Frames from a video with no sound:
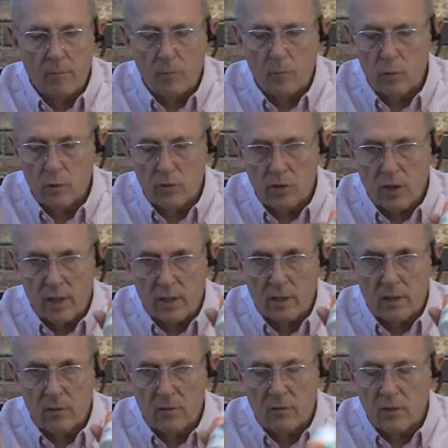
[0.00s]
which I
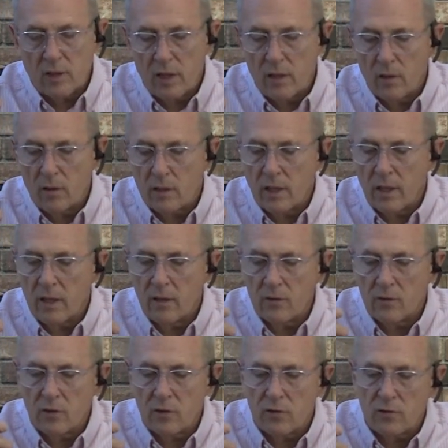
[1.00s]
could say, okay, is
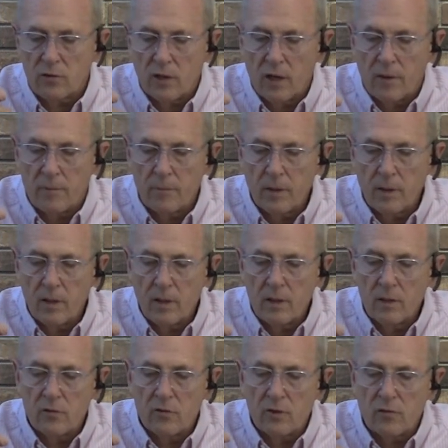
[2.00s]

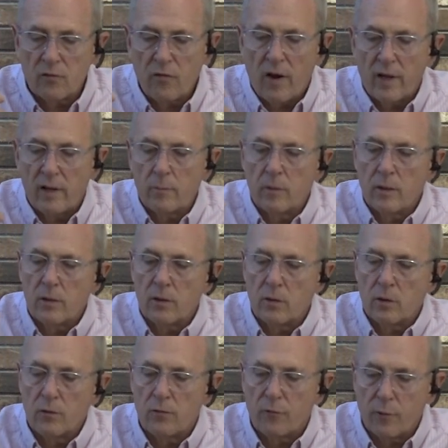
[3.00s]
this vitamin
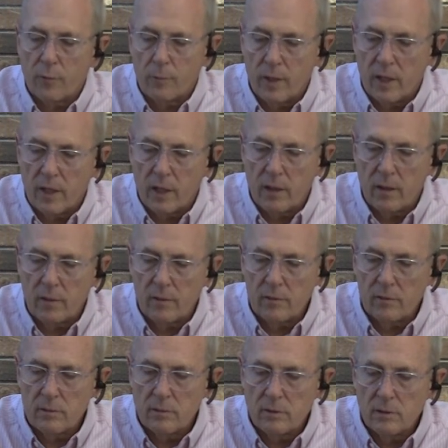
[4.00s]
good for me?
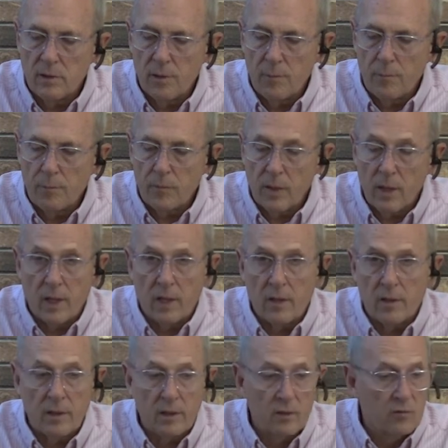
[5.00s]

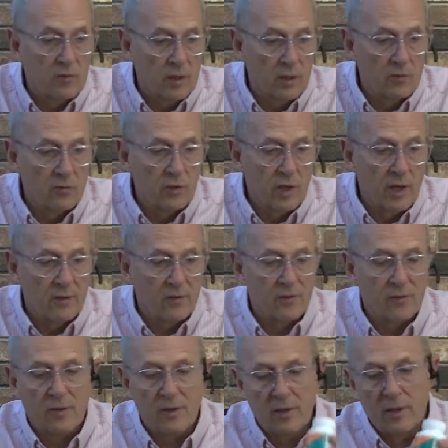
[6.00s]
And it says yes.
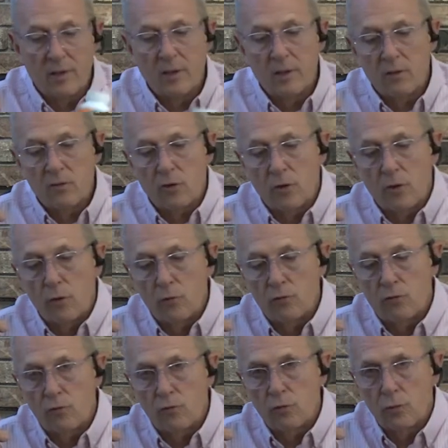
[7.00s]
So those
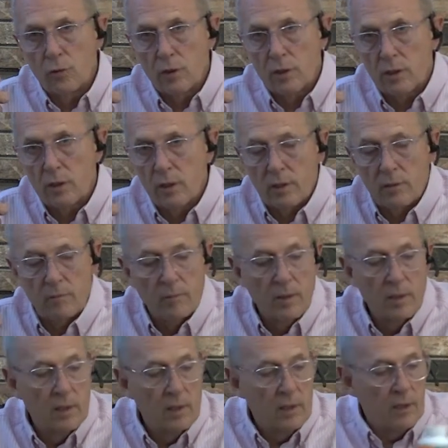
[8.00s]
two are good.
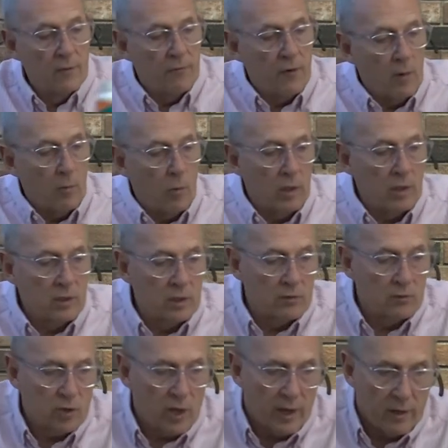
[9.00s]
If I wanted to
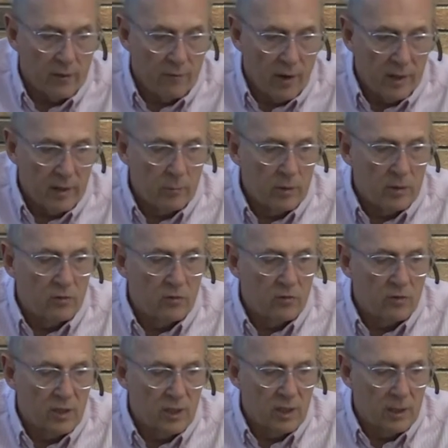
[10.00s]
check a vitamin
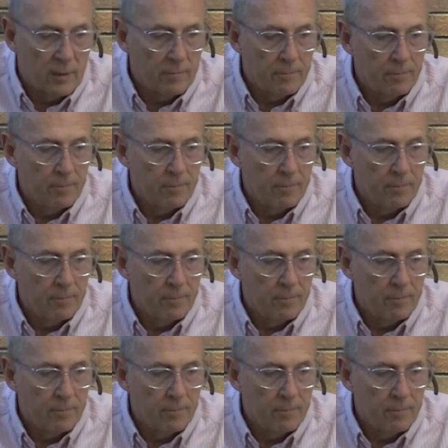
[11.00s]
C,